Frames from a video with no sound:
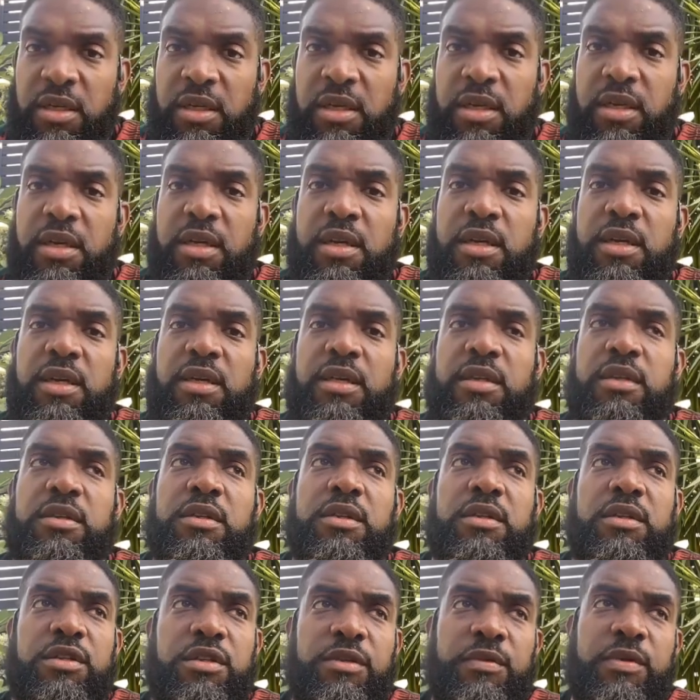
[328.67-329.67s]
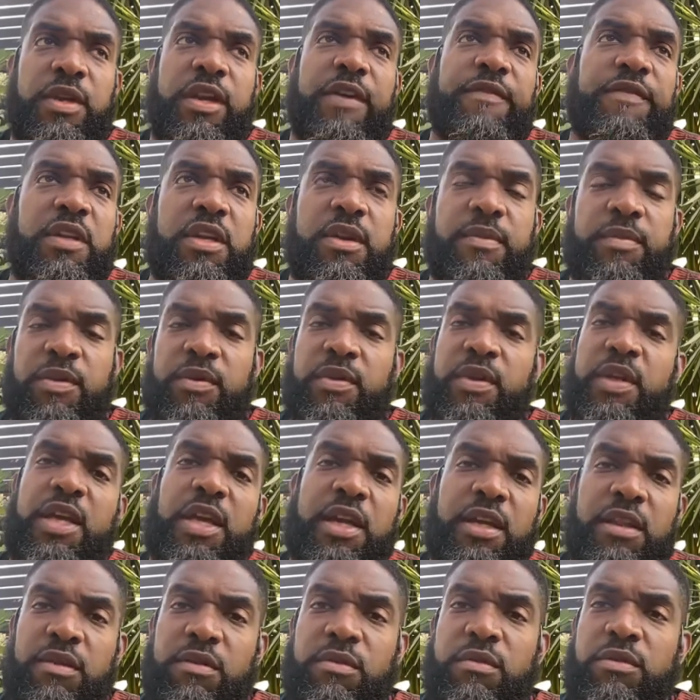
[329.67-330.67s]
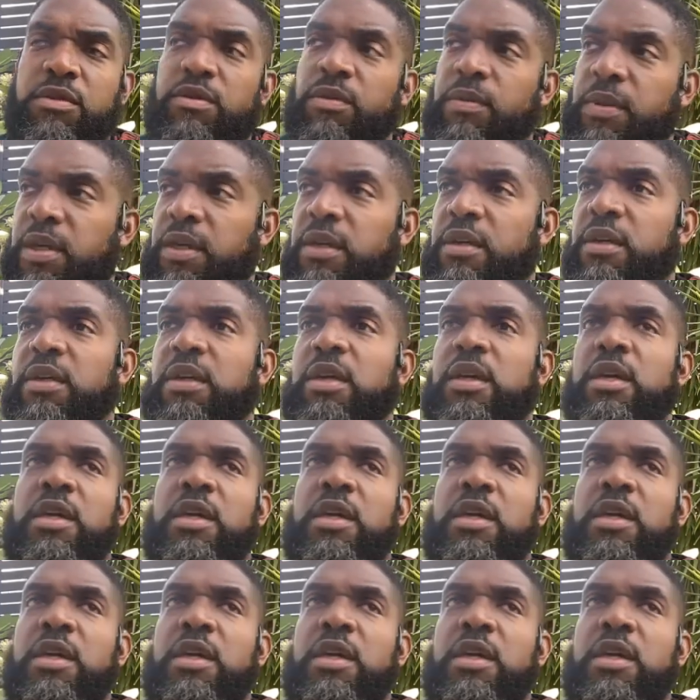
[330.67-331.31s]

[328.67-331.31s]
and she would have to communicate through Twitter